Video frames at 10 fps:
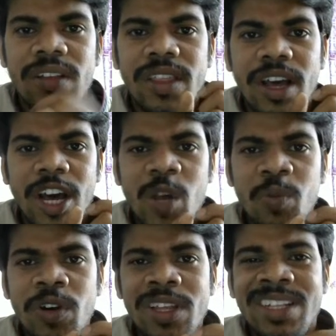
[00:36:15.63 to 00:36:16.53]
The
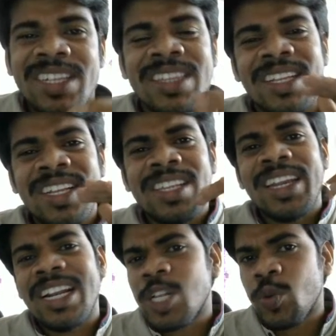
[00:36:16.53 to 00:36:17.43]
hormone is synthesized
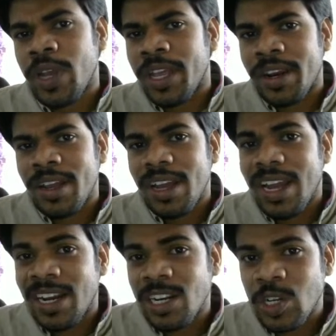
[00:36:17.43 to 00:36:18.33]
elsewhere
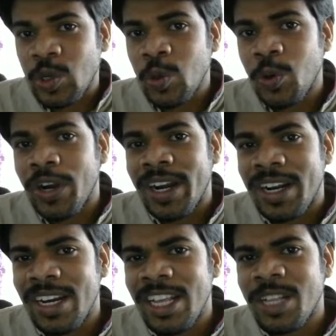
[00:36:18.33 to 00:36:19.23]
and stored and
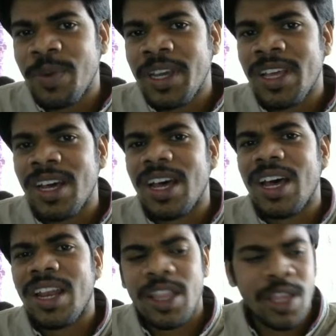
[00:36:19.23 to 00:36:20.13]
released by the
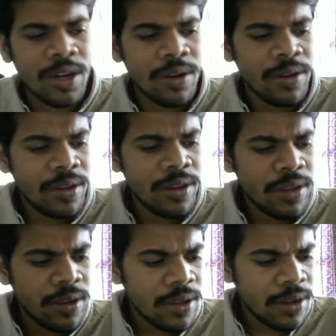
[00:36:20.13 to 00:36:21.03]
another
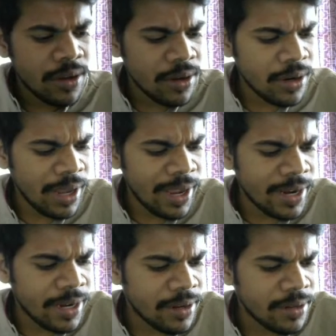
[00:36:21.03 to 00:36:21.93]

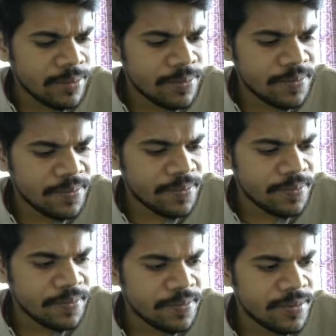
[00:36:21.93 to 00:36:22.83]
gland.
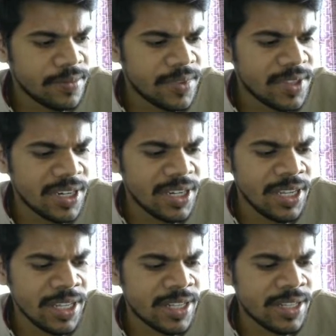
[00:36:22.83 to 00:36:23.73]
That
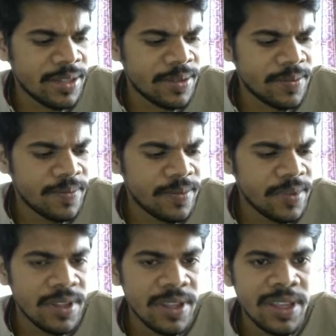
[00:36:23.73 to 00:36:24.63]
is
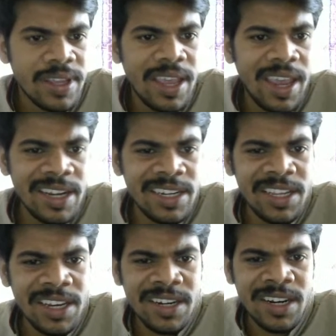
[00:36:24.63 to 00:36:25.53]

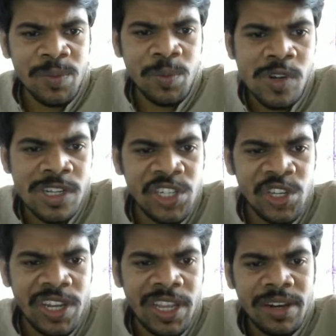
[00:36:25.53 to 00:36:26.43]
anterior or
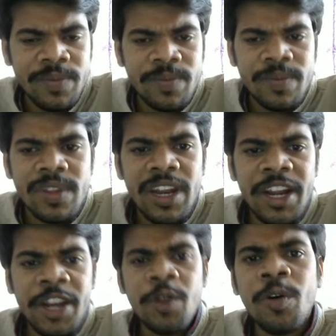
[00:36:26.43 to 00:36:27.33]
posterior,
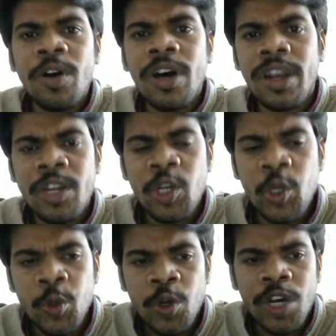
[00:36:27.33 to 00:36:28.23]
adeno or
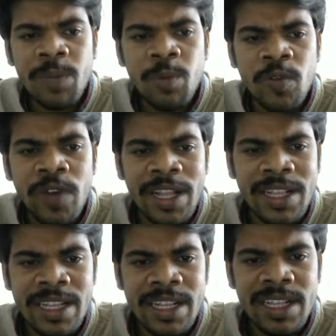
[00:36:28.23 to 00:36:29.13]

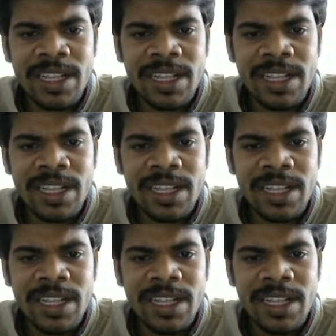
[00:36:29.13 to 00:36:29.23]
neurohypophysis,